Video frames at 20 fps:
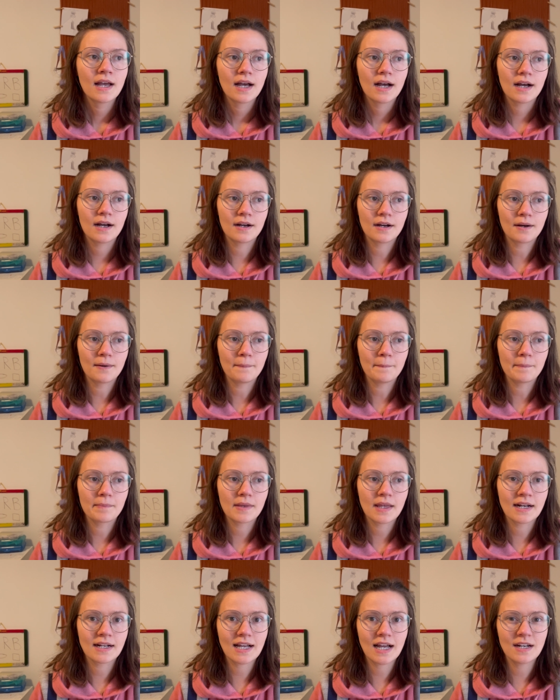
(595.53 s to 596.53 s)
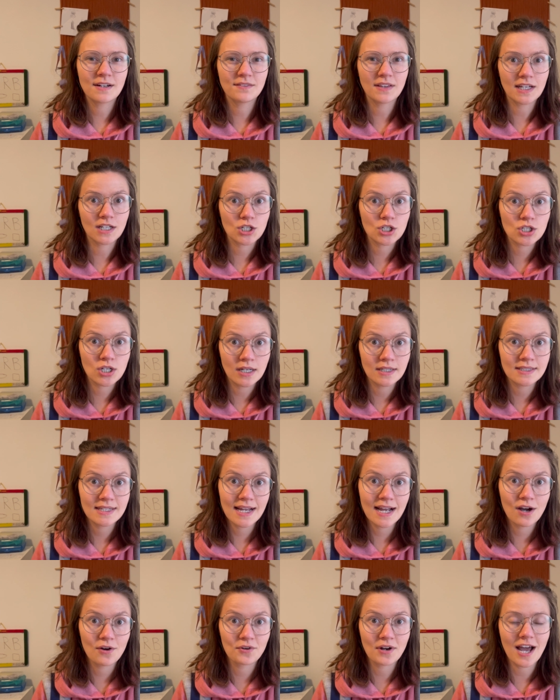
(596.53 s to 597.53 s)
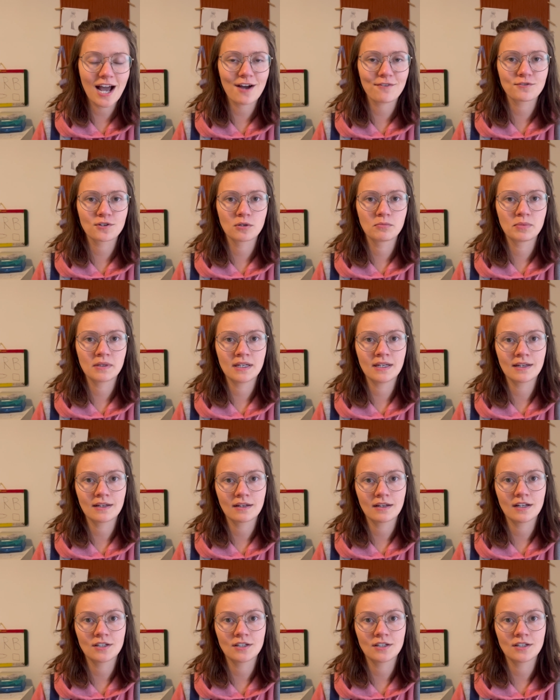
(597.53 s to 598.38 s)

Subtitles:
and kind of like shut down after being